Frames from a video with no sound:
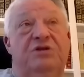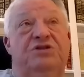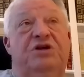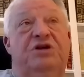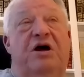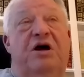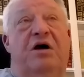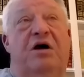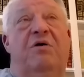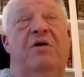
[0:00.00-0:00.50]

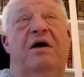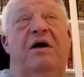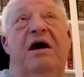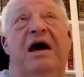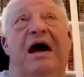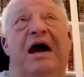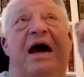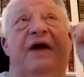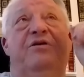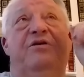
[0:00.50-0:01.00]
So
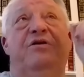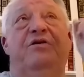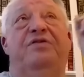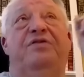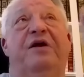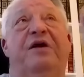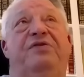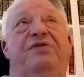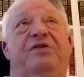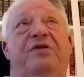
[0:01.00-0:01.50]
I do
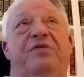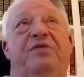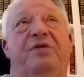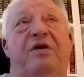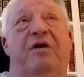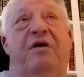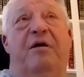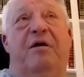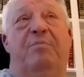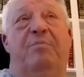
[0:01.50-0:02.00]
think
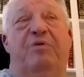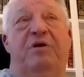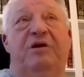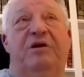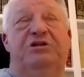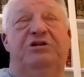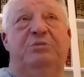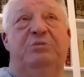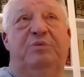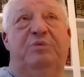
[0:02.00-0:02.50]
that there are
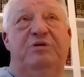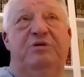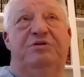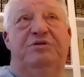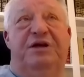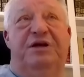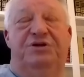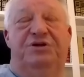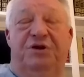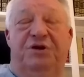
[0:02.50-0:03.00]

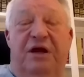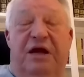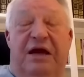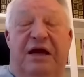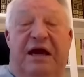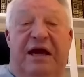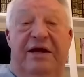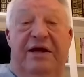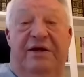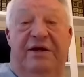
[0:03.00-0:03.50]
principles that should
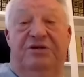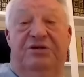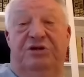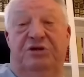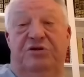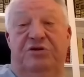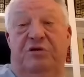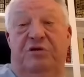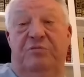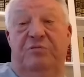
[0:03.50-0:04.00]
guide
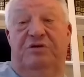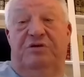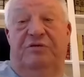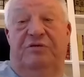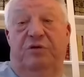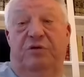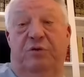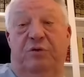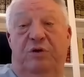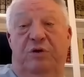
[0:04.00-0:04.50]
us in terms
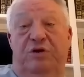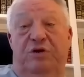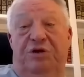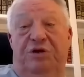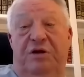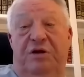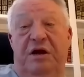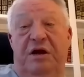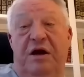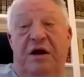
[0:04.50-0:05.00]
of who we
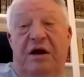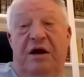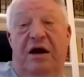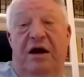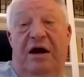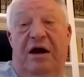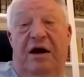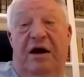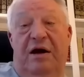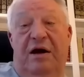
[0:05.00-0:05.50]
should
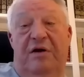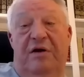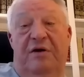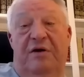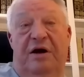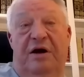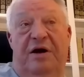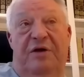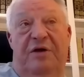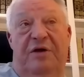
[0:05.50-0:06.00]

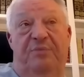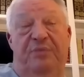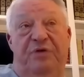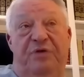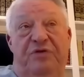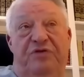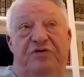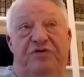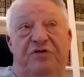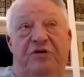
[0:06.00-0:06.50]

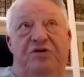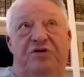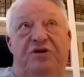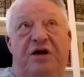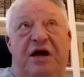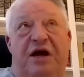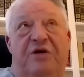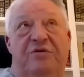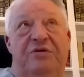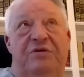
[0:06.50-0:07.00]

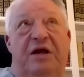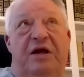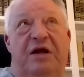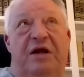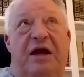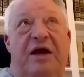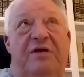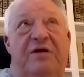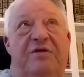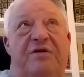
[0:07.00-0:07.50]
search out
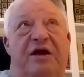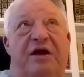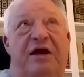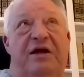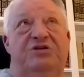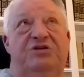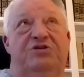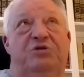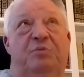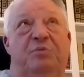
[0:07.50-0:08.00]
and
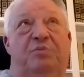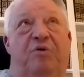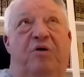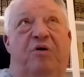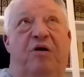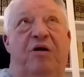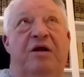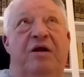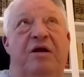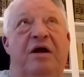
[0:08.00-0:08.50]

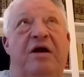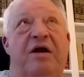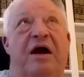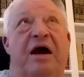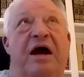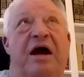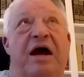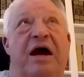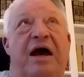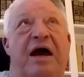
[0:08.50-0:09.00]
support
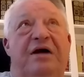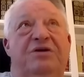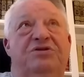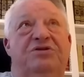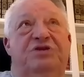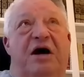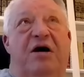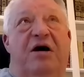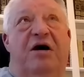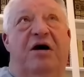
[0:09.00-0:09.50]

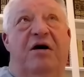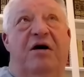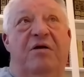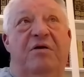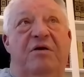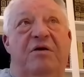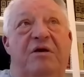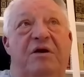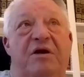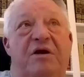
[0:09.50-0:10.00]
as
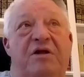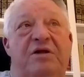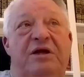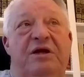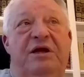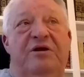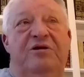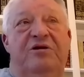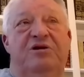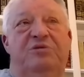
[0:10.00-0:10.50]
our
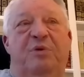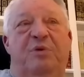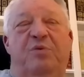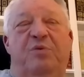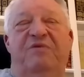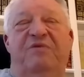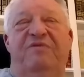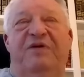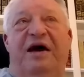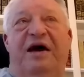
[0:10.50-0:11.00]
leaders.
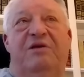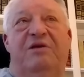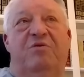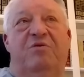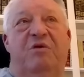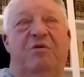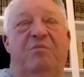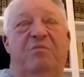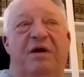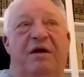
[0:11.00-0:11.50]
But we've got
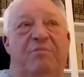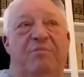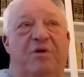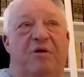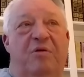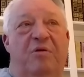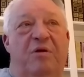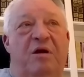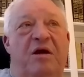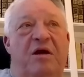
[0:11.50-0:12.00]
to
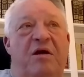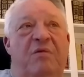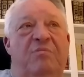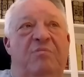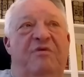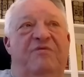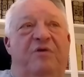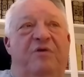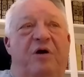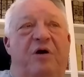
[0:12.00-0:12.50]
remember,
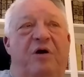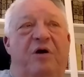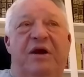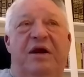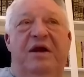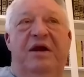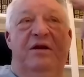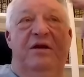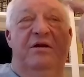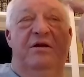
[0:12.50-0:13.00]
before
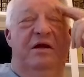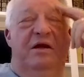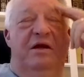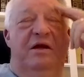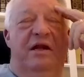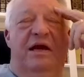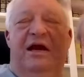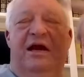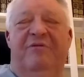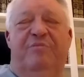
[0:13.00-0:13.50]
we get into
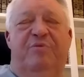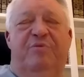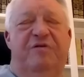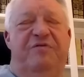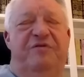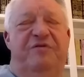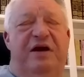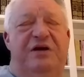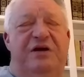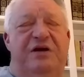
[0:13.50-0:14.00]
any kind of
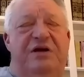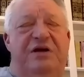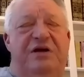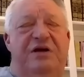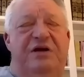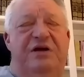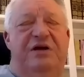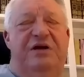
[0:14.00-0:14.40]
perfectionism